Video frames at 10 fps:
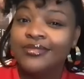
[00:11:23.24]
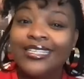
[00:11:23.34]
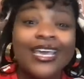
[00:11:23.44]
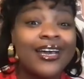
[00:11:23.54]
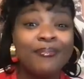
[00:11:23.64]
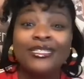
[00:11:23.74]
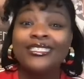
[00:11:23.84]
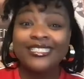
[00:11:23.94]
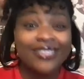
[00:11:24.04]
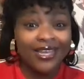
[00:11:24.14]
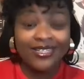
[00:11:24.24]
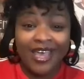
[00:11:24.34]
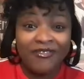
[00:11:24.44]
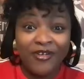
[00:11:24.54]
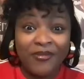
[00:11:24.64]
they come in just like
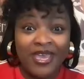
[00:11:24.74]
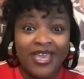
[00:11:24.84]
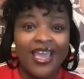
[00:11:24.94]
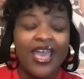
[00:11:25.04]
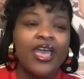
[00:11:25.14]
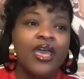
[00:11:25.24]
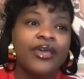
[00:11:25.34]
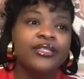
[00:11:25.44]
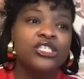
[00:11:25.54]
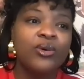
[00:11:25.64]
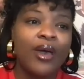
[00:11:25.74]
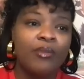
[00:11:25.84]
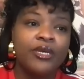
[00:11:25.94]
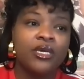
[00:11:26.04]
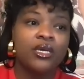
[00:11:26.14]
that for me. And so I'll
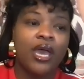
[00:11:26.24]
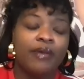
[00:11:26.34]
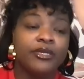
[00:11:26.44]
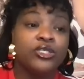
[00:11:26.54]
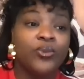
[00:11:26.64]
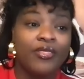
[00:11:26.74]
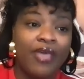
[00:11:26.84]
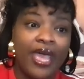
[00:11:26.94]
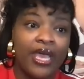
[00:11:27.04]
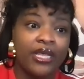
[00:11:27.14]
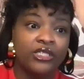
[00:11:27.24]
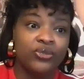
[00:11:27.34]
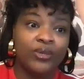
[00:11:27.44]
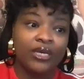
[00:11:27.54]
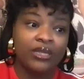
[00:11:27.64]
be doing that,
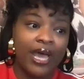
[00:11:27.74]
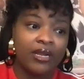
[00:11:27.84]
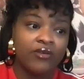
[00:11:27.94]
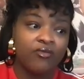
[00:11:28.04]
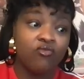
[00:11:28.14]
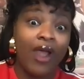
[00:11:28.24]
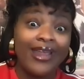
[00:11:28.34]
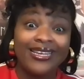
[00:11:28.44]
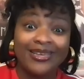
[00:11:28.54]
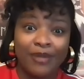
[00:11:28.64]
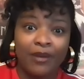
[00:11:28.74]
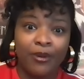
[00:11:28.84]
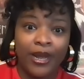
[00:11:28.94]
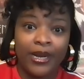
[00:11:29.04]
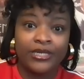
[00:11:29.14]
doing a lot of writing my
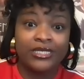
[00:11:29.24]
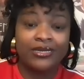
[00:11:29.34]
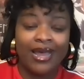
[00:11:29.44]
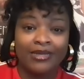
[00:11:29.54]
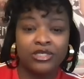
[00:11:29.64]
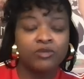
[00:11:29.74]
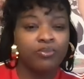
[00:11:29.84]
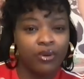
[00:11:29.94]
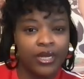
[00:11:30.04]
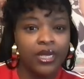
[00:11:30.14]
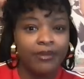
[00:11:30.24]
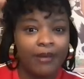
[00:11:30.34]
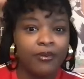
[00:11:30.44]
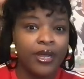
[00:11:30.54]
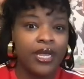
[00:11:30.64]
prayers and not just praying my
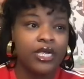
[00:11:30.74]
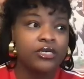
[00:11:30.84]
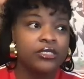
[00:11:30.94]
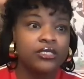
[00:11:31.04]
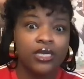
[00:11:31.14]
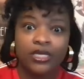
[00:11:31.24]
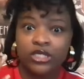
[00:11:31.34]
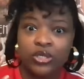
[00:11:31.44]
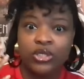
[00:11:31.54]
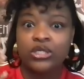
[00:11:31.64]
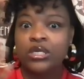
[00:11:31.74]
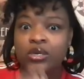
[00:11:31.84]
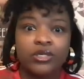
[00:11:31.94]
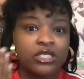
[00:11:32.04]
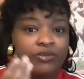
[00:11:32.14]
prayers internally
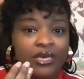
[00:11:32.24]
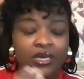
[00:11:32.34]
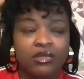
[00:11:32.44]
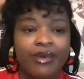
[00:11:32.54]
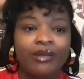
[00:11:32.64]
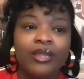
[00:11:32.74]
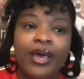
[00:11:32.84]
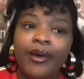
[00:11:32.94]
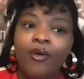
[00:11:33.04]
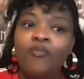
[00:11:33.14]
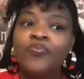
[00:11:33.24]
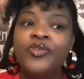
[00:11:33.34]
or speaking them out loud,